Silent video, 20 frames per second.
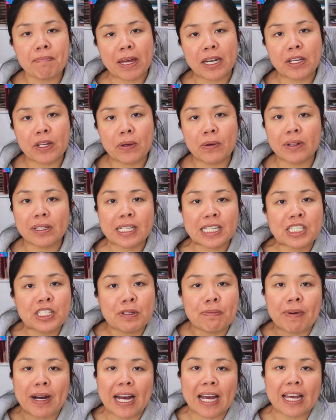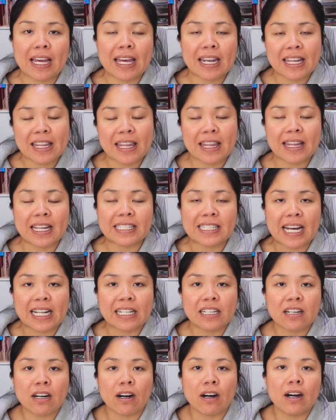menu unless you buy anything that's a
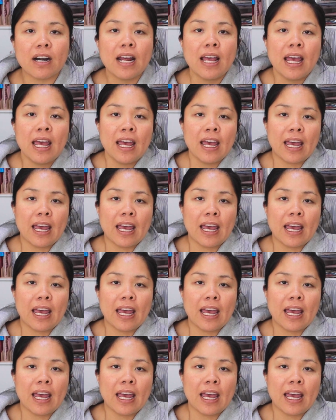la carte.